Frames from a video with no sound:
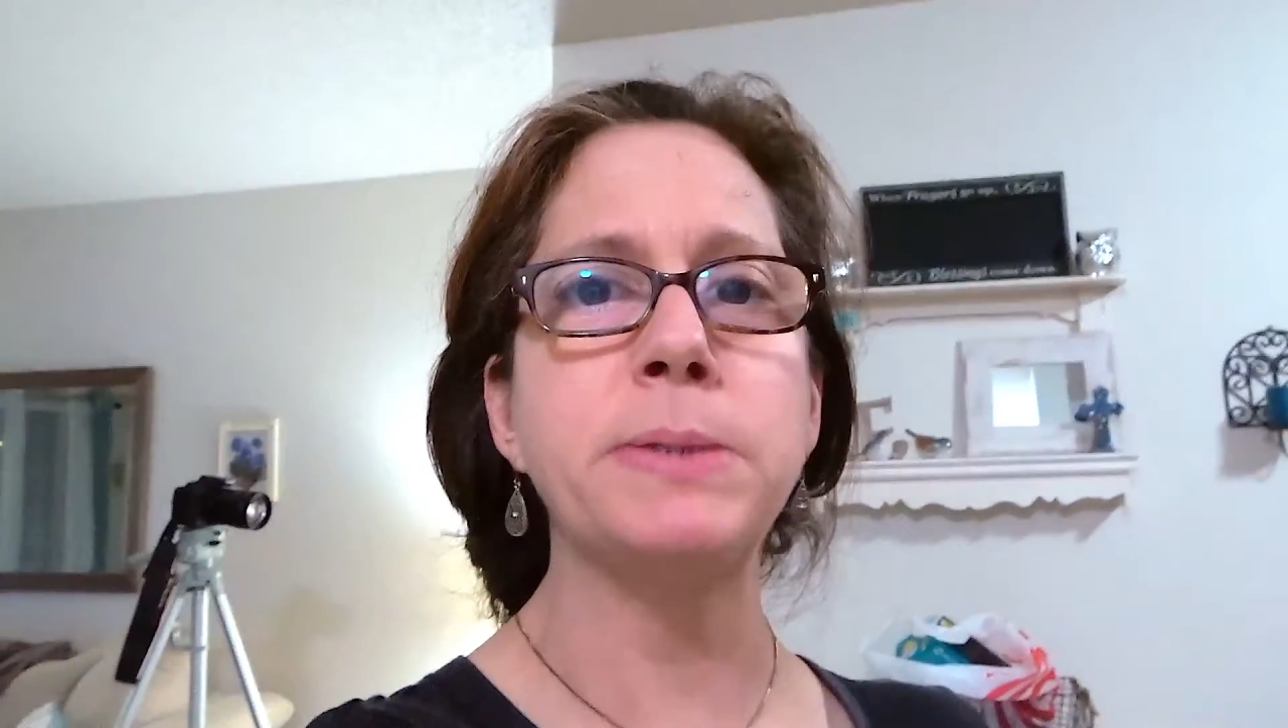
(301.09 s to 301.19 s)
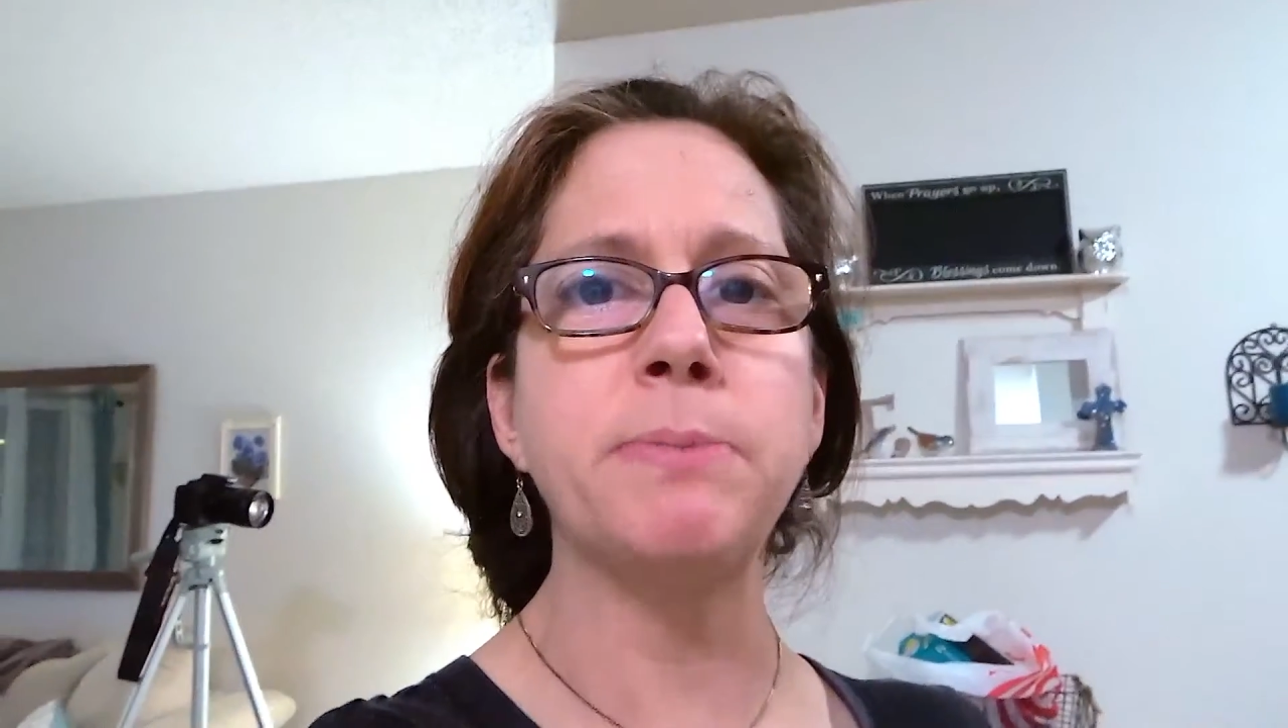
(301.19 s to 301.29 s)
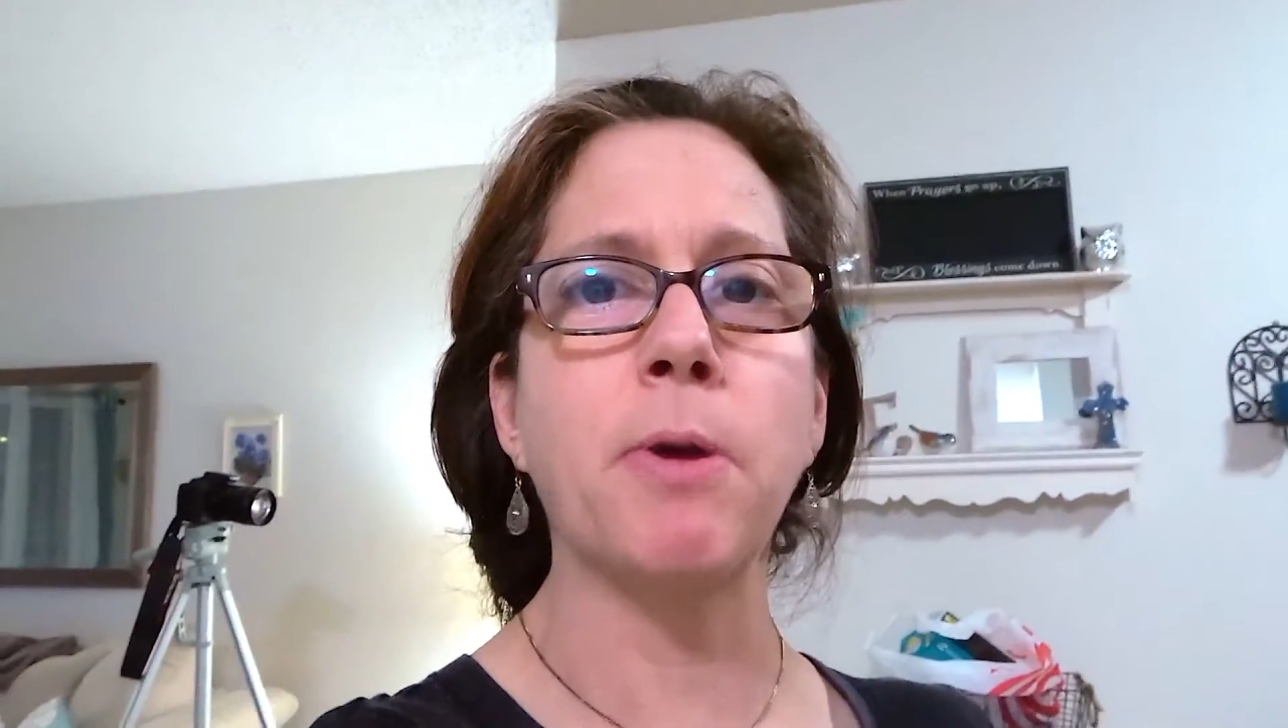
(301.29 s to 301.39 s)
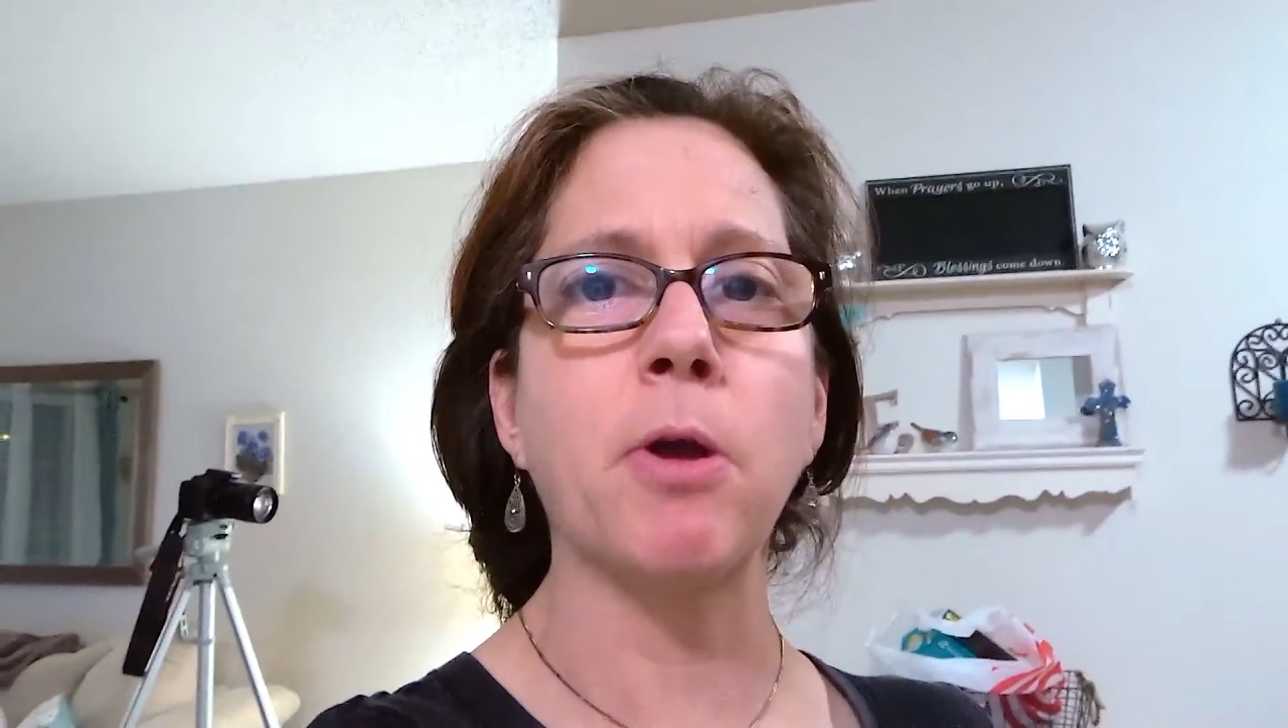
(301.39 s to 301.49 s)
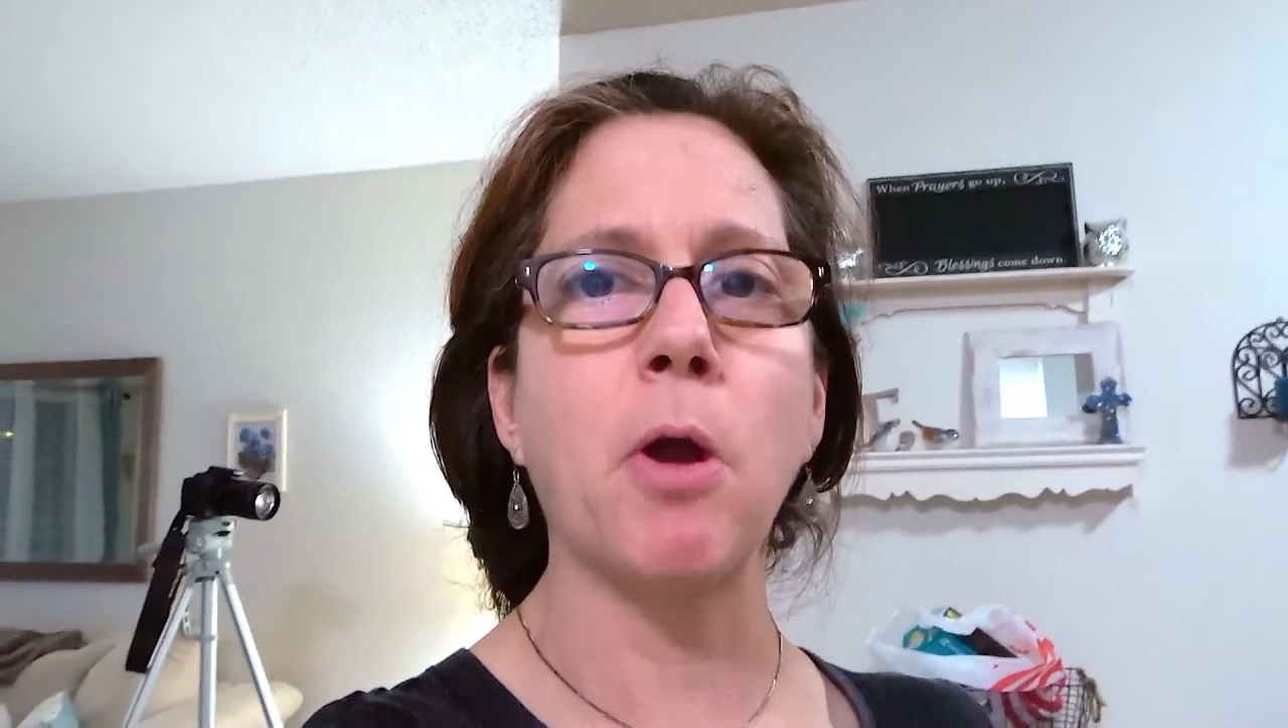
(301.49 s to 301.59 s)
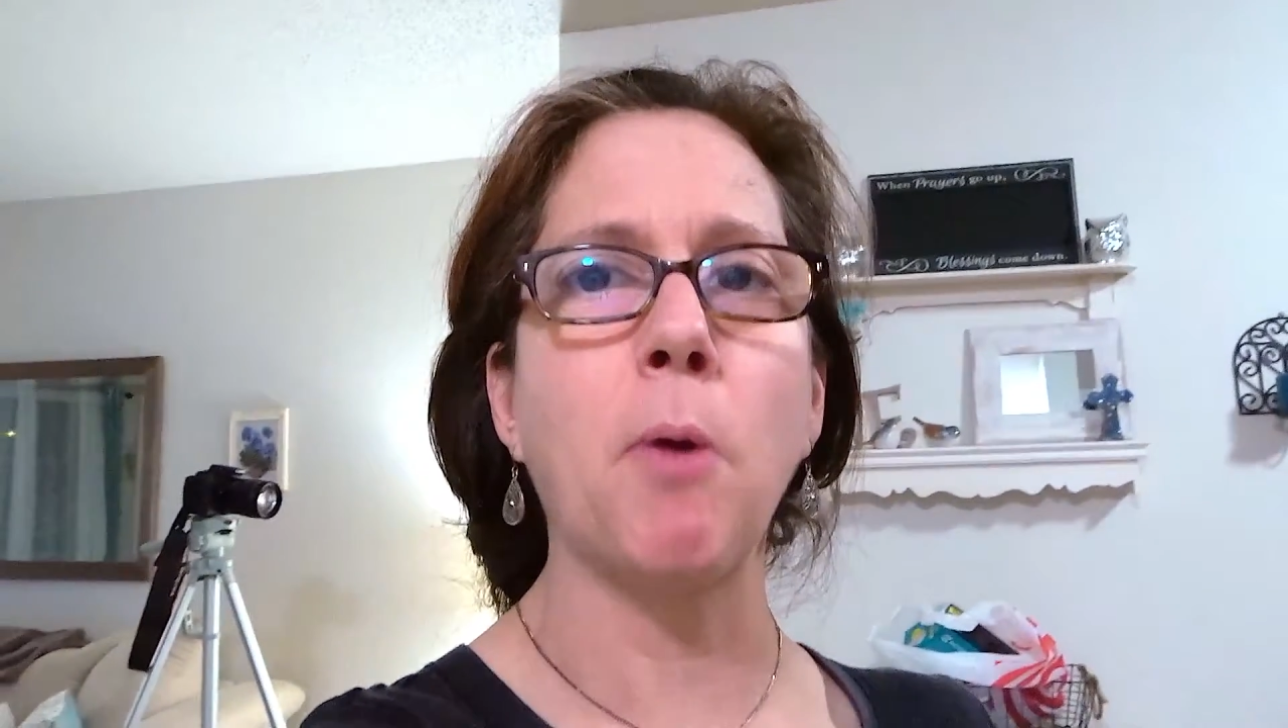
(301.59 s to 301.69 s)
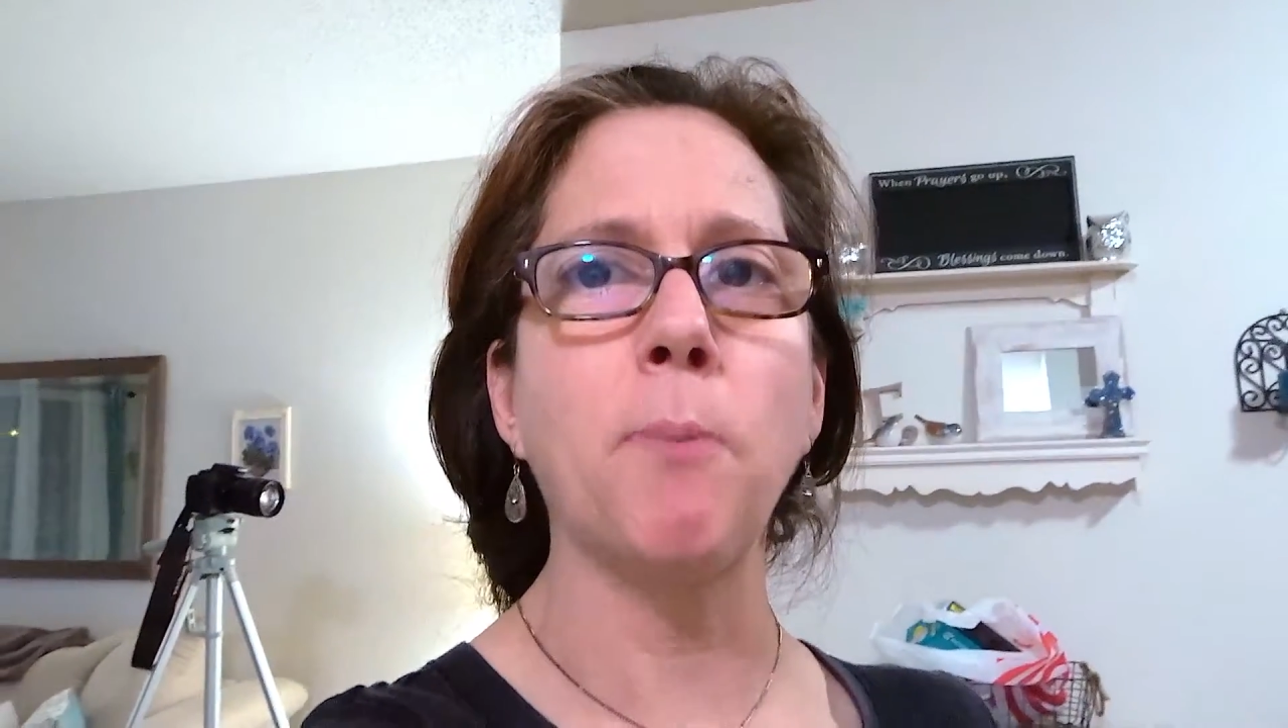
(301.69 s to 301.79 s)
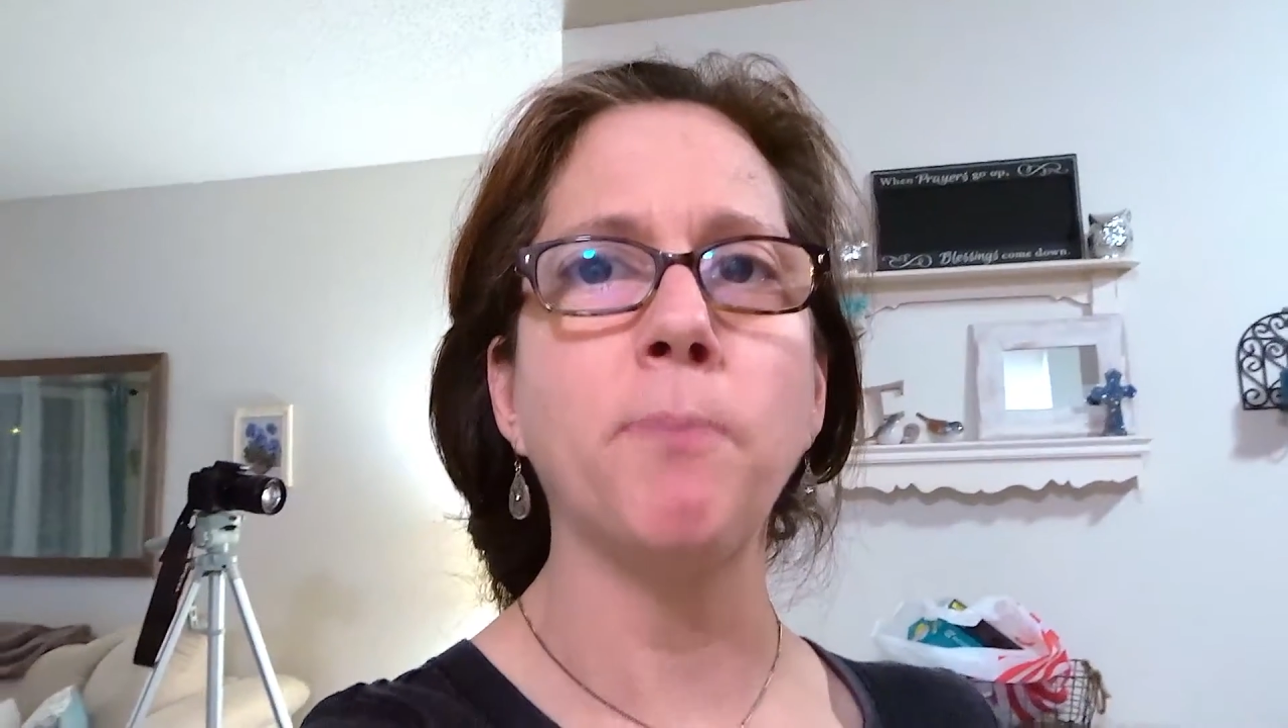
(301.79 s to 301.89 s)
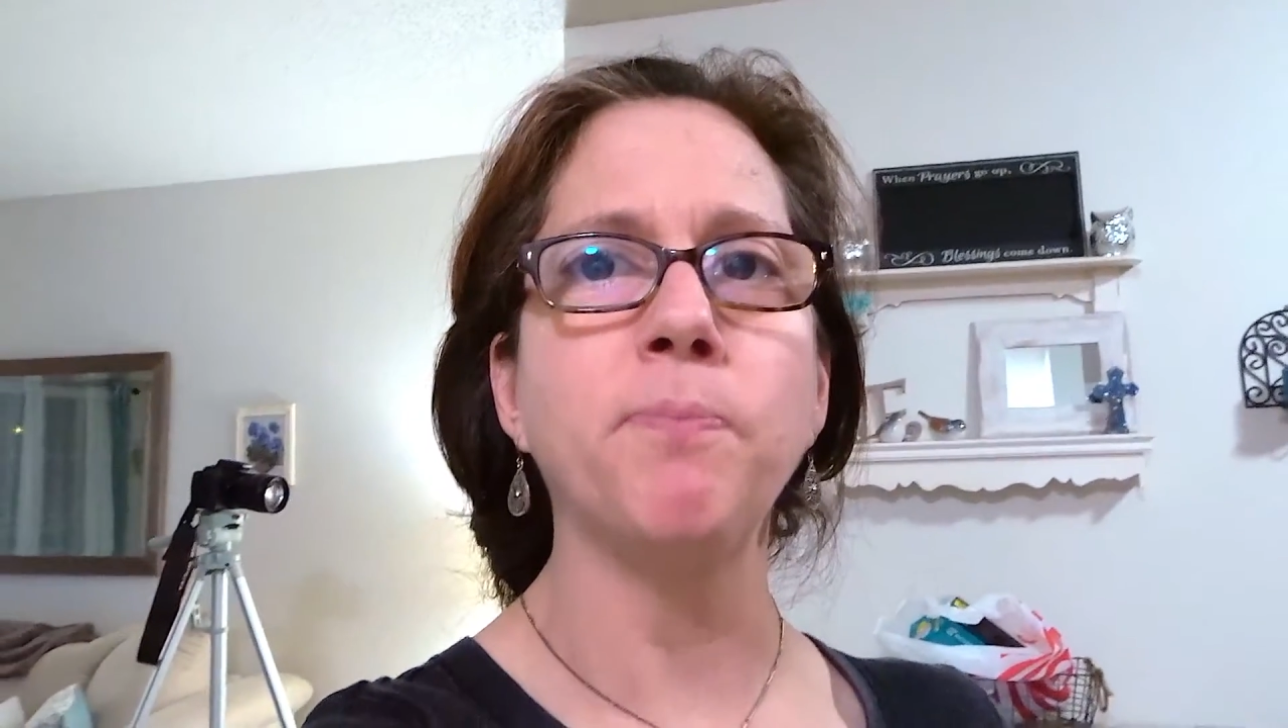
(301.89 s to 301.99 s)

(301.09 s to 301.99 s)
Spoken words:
tomorrow.